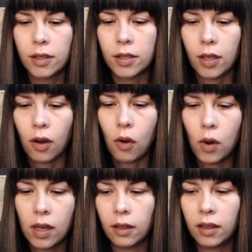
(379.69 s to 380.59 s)

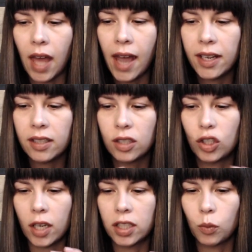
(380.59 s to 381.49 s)
So that is
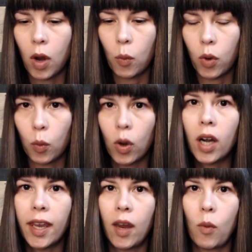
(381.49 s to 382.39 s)
just what we're
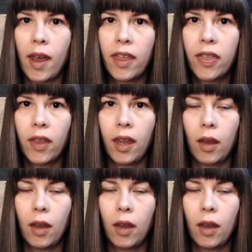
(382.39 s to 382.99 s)
working with